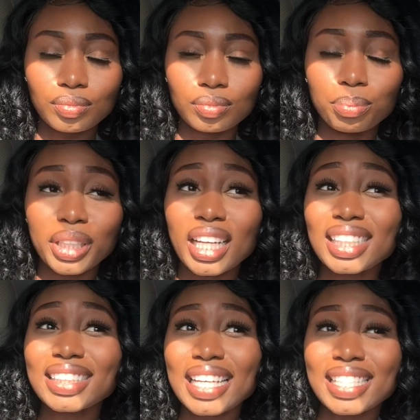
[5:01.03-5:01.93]
because
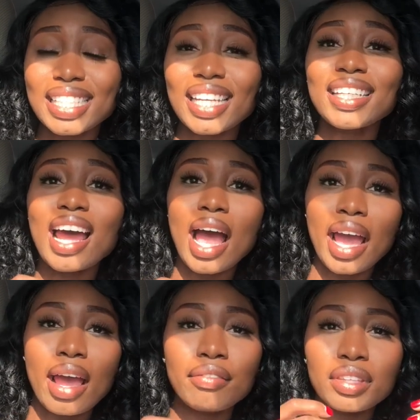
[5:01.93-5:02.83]
they did not
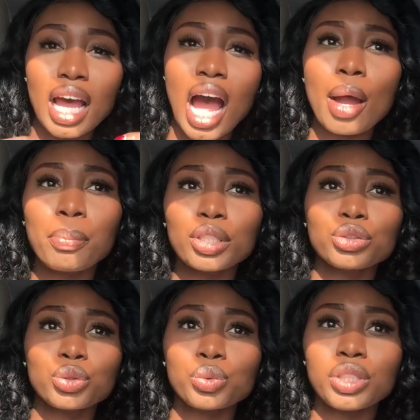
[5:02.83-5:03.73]
have the
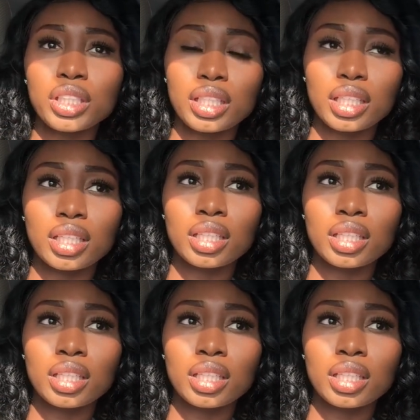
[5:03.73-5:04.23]
opportunity